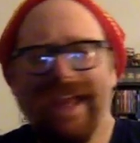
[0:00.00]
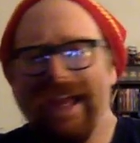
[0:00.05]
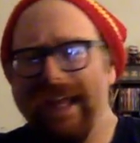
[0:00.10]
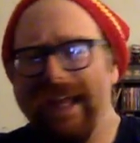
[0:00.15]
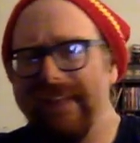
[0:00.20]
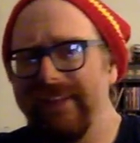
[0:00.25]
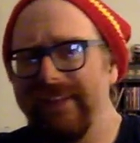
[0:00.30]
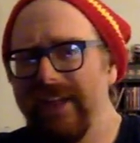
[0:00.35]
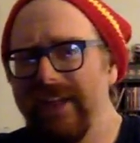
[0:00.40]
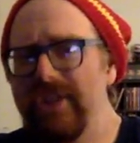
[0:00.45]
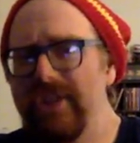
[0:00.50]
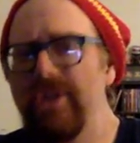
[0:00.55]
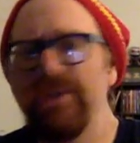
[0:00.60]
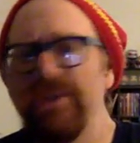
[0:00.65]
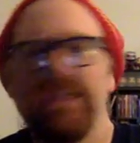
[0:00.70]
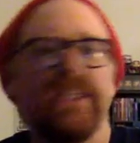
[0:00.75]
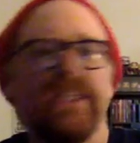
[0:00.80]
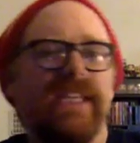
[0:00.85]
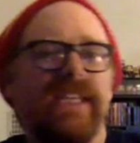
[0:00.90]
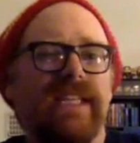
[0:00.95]
unless you're
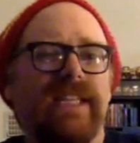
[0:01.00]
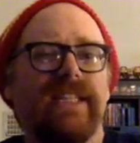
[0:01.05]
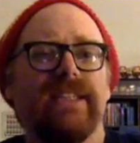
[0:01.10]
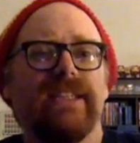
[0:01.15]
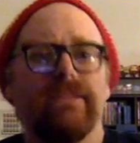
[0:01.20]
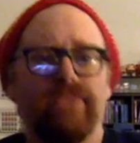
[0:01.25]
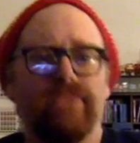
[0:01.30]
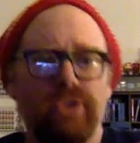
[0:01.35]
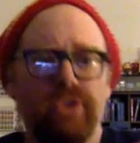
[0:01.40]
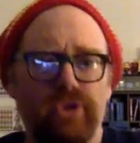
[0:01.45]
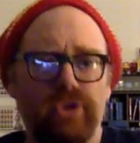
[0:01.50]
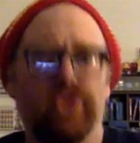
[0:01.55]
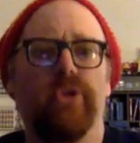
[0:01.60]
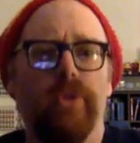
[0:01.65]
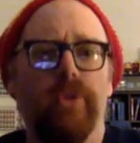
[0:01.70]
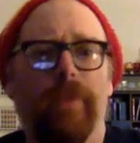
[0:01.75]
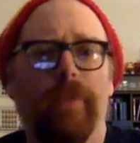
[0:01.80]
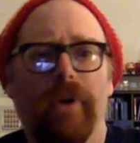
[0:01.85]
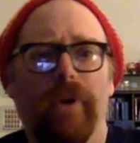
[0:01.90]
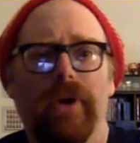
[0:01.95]
lucky and get them
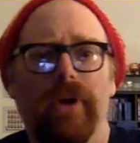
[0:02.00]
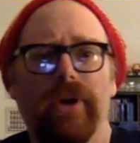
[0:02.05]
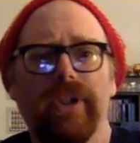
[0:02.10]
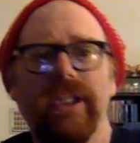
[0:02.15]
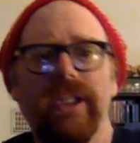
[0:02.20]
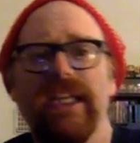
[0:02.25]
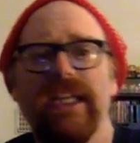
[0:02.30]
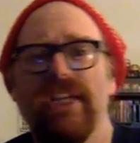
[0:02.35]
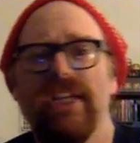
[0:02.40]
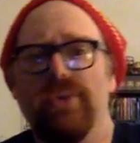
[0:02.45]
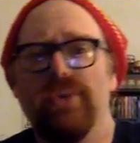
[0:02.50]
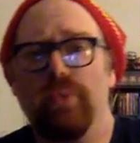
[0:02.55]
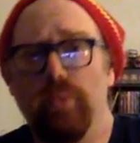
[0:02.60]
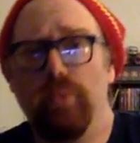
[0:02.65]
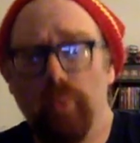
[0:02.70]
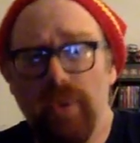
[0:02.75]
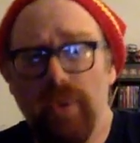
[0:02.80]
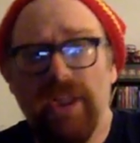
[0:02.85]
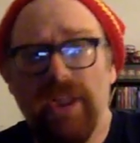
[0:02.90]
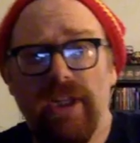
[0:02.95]
super early, it's
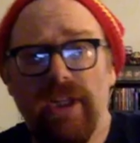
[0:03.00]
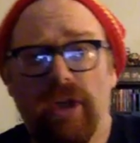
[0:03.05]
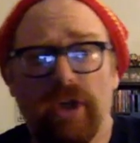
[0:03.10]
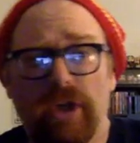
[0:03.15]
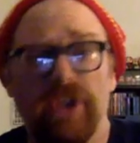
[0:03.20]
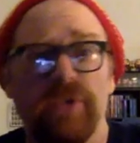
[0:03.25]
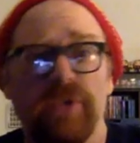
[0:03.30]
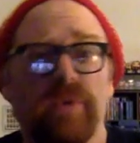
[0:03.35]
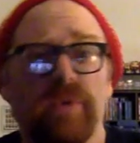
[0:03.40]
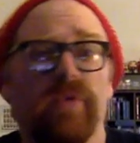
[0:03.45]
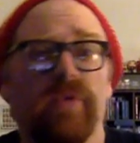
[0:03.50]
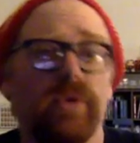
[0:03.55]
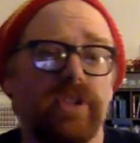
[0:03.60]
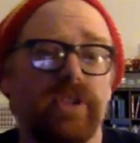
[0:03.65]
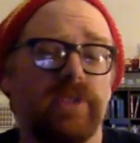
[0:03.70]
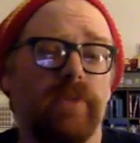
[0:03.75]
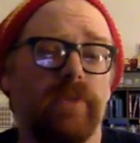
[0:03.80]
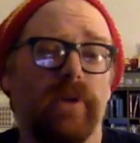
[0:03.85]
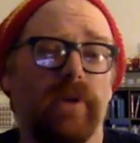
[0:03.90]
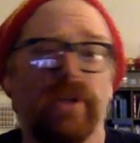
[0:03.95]
really hard to avoid the
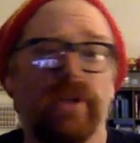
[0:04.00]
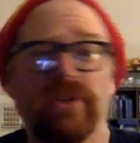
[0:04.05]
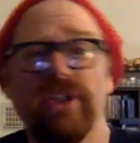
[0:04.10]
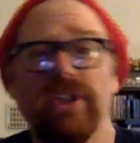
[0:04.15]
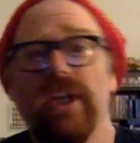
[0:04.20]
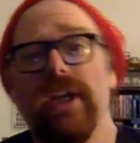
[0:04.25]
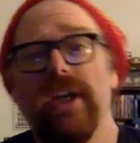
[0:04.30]
spoilers.